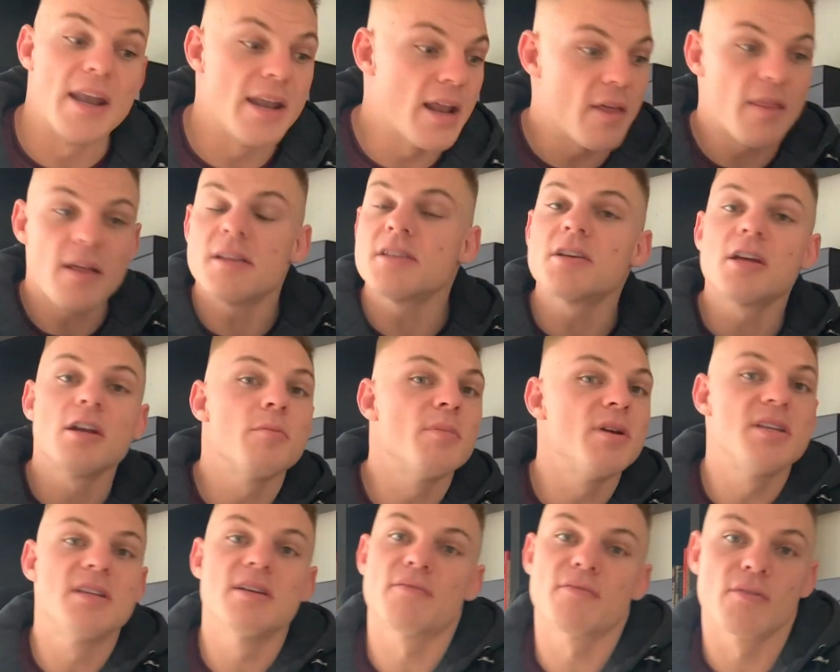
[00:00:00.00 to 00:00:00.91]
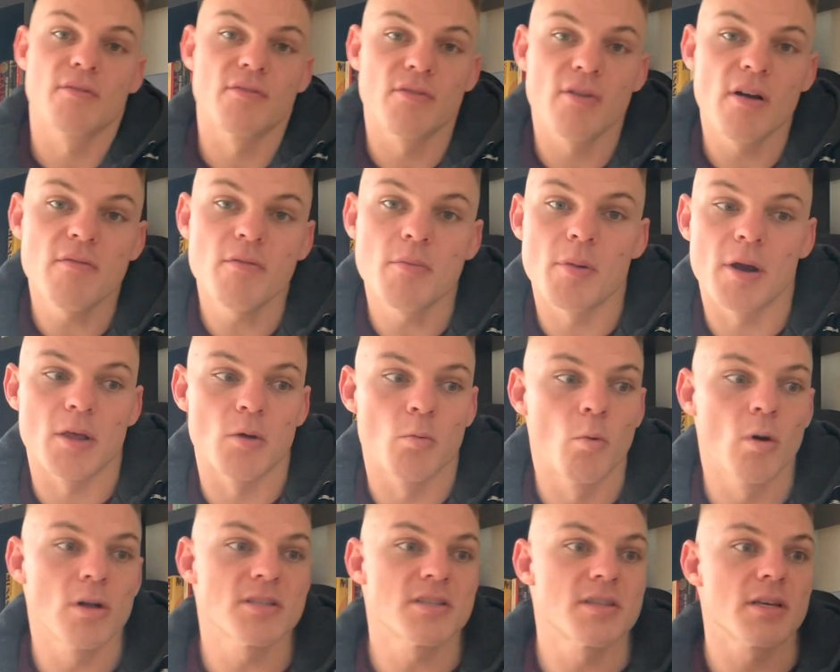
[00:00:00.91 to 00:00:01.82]
now that's going to be different for everybody.
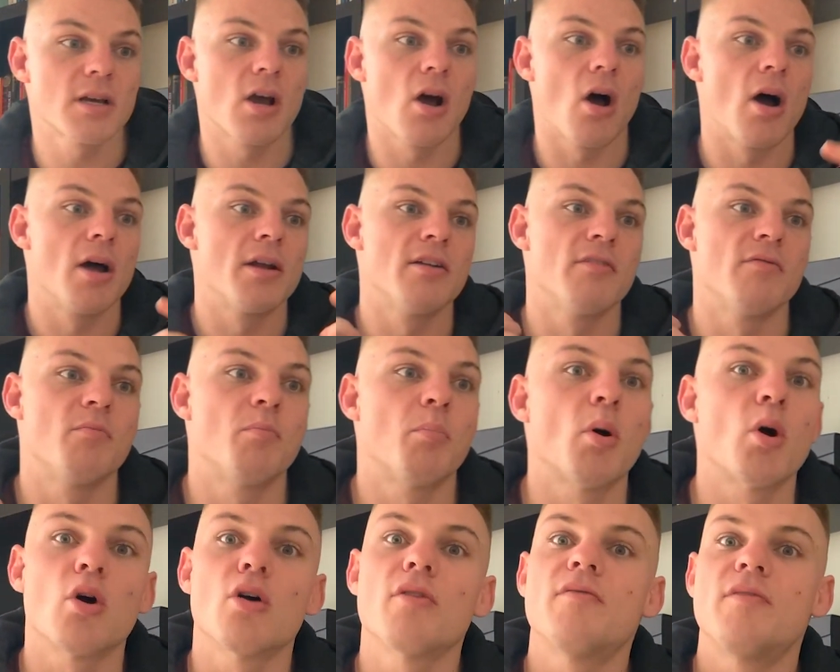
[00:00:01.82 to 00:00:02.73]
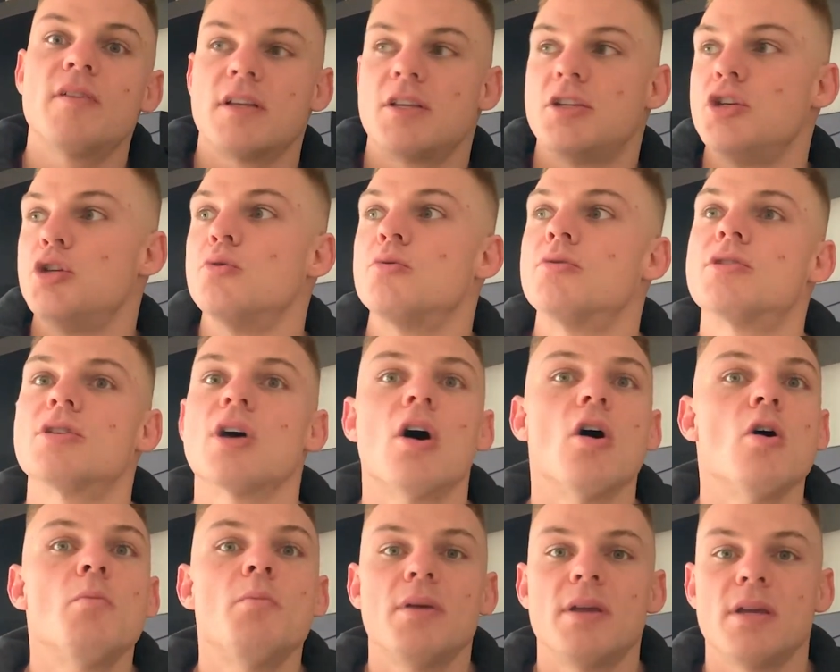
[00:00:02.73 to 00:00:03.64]
What's the kind of perfect
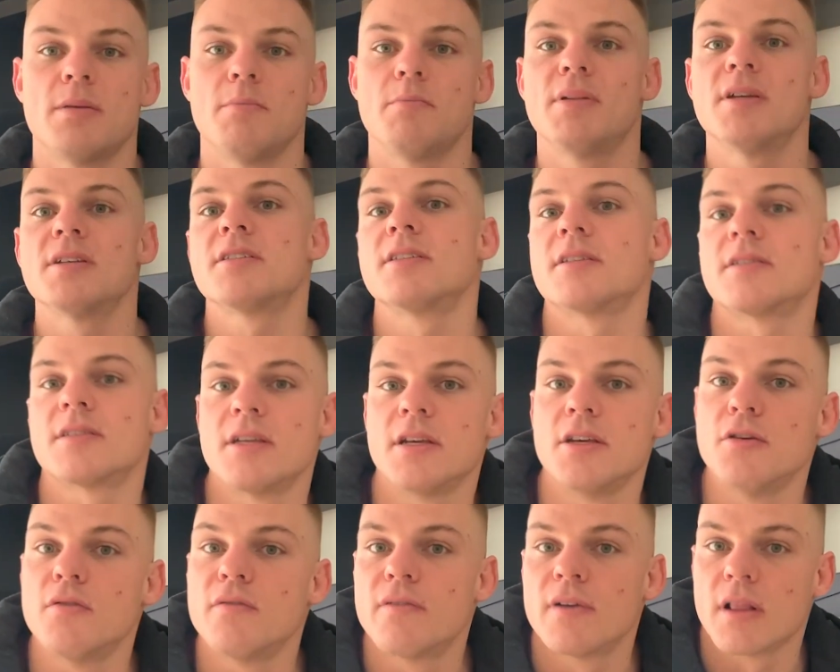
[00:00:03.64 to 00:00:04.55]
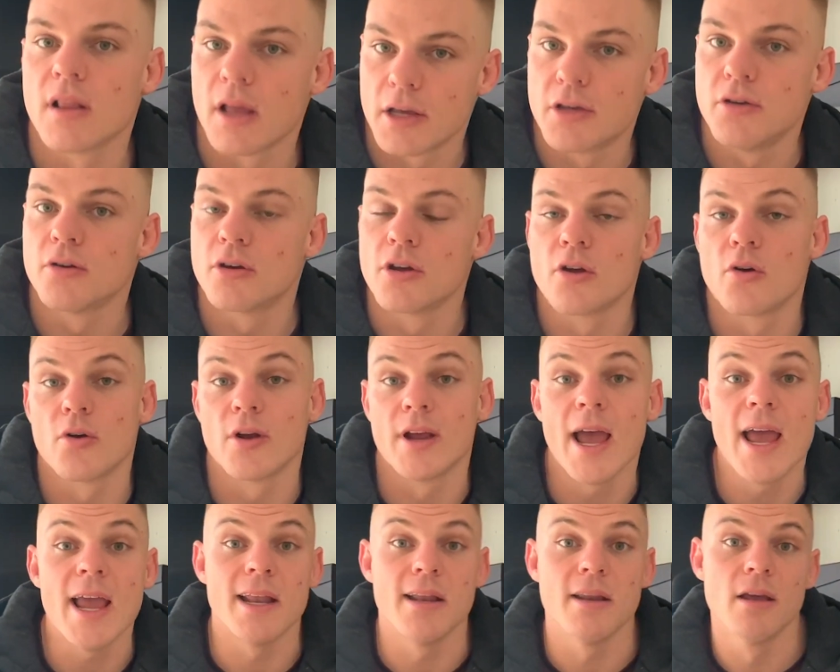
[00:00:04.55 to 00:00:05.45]
utopian business that you feel like you can
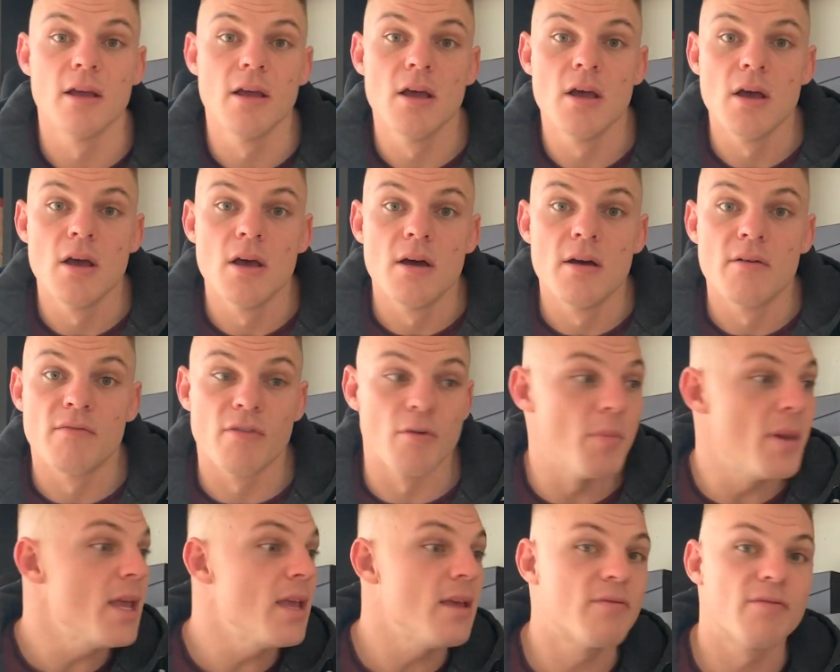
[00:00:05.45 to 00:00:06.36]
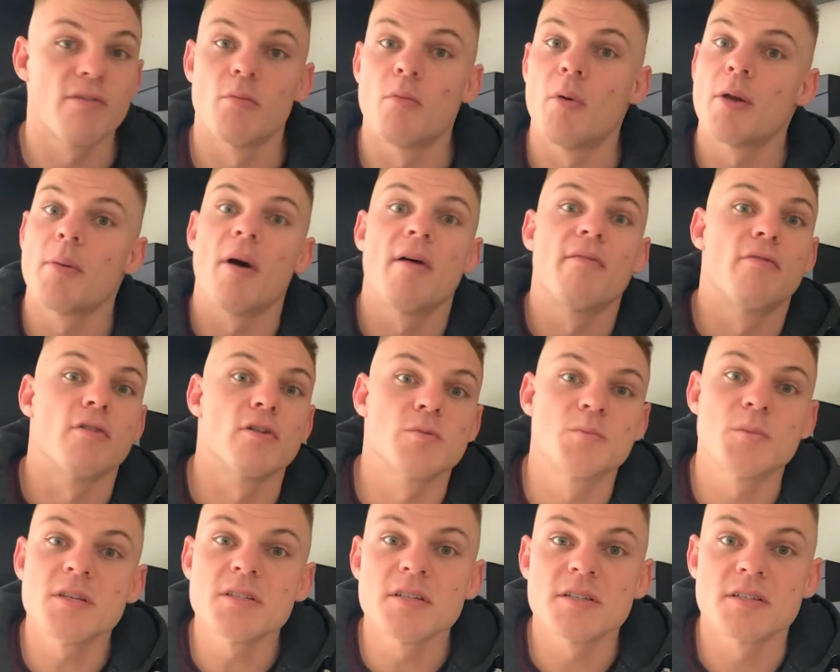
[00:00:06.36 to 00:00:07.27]
create? For me, from one of my first
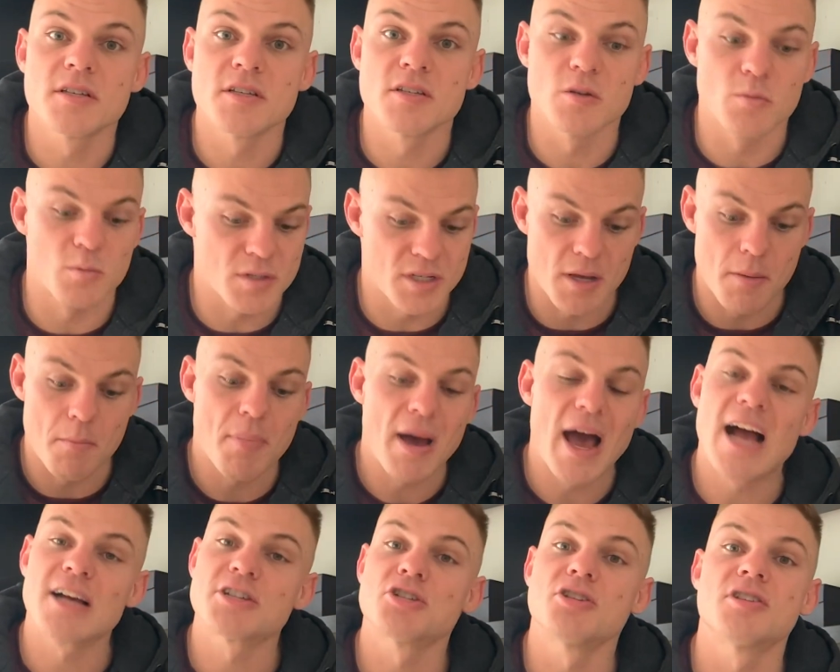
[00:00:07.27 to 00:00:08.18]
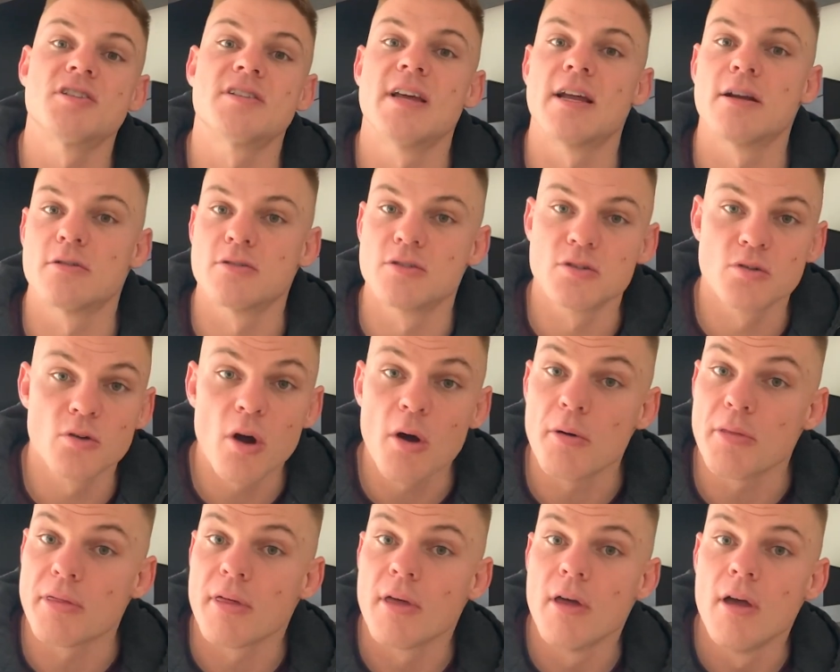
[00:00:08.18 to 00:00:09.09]
businesses, it was compassion, standards, and growth.